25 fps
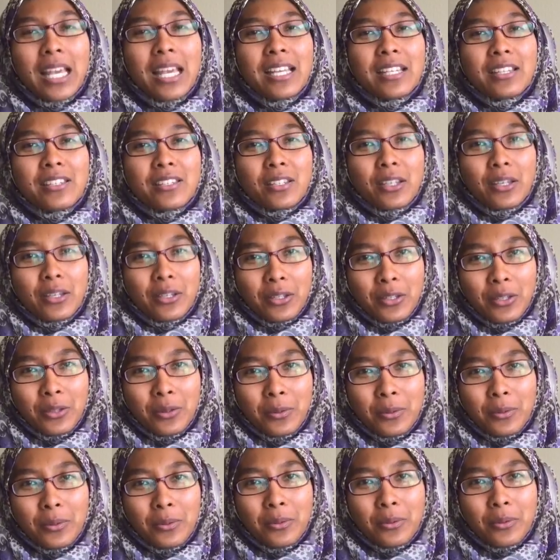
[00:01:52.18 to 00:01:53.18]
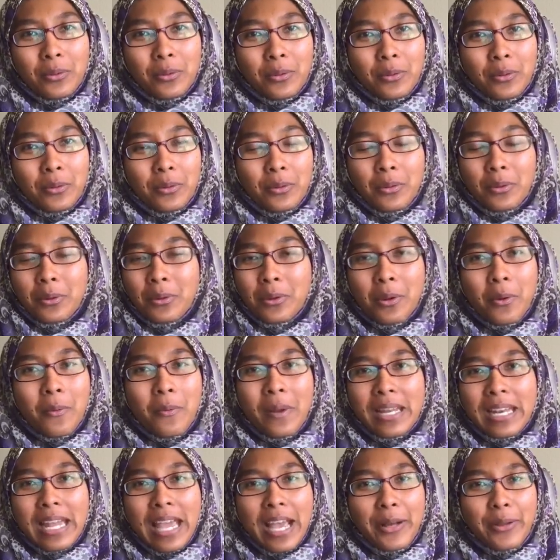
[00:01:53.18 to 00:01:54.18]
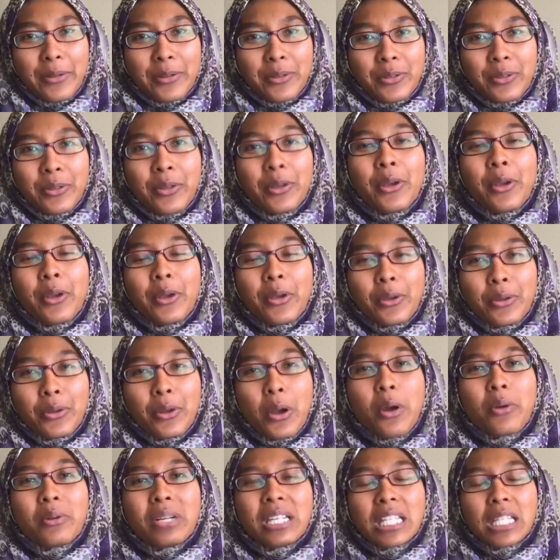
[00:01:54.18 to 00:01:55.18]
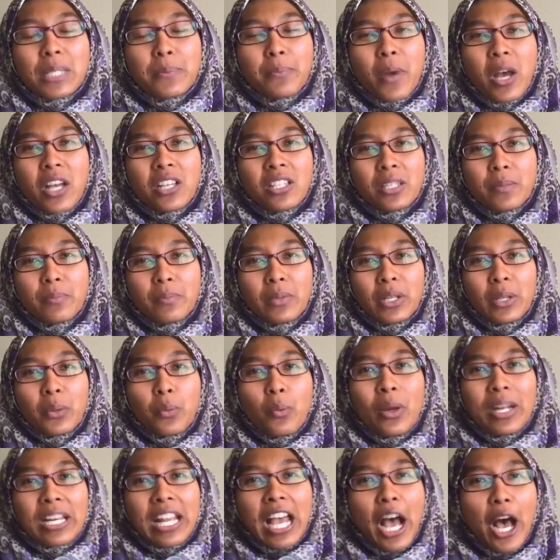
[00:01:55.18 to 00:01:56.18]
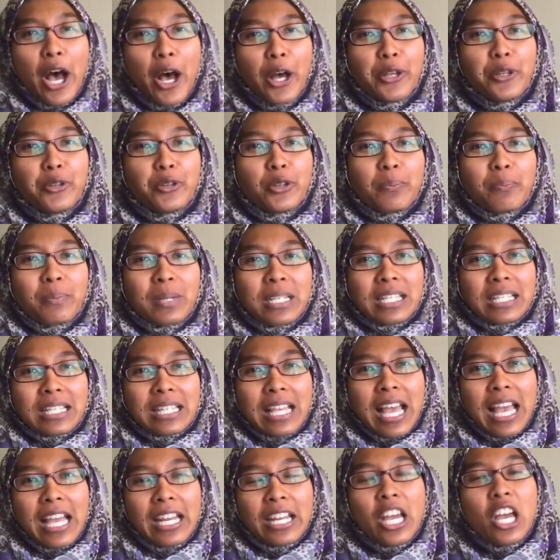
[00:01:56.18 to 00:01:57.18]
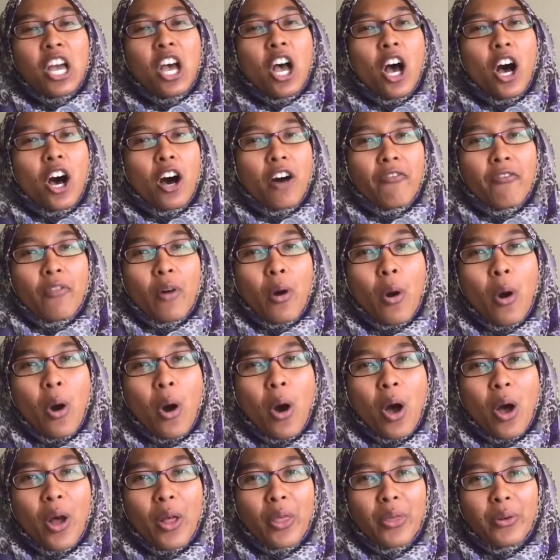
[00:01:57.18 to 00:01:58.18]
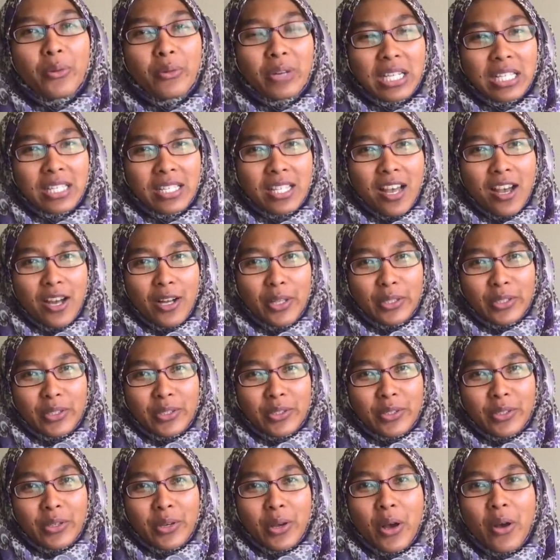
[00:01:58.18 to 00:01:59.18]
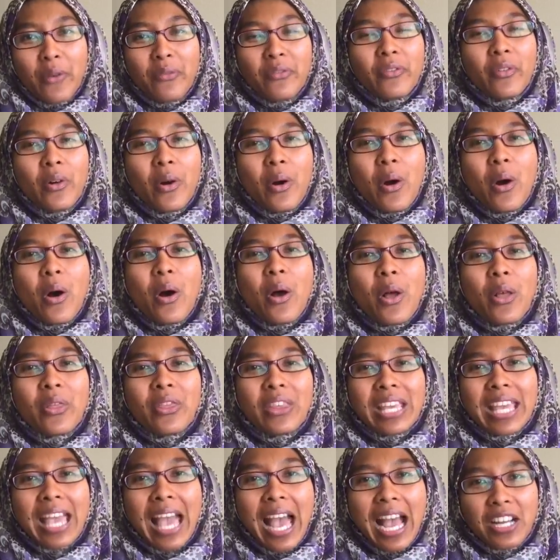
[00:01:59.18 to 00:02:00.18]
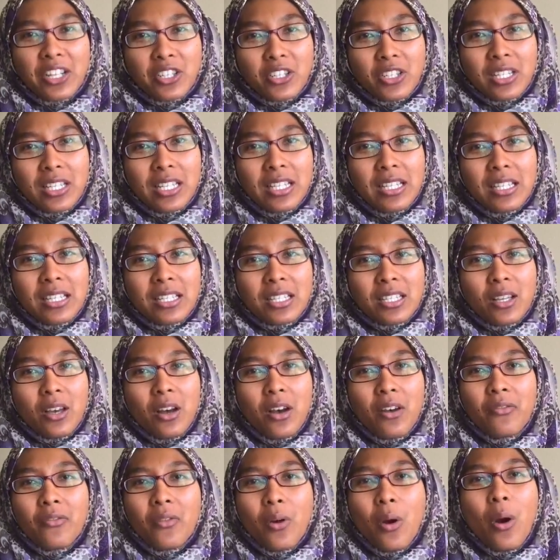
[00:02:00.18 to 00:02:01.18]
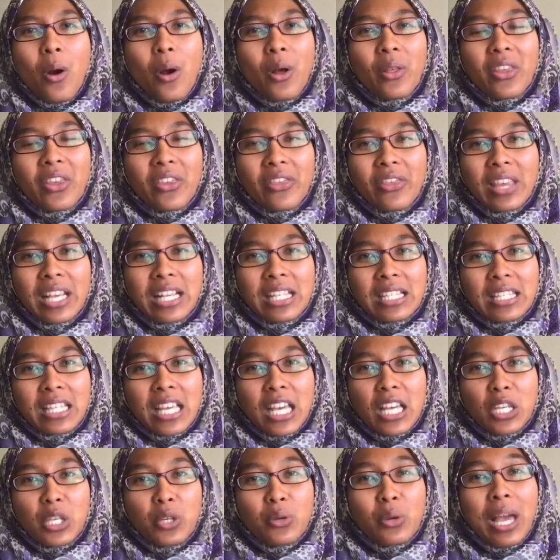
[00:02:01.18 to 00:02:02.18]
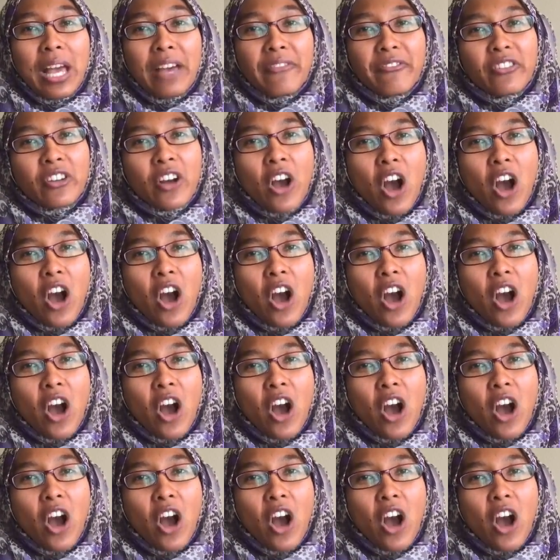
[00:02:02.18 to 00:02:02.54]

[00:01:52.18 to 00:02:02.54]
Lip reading: It's you, no one else. You're responsible 100% of all the results, of all the actions, of all the things that you have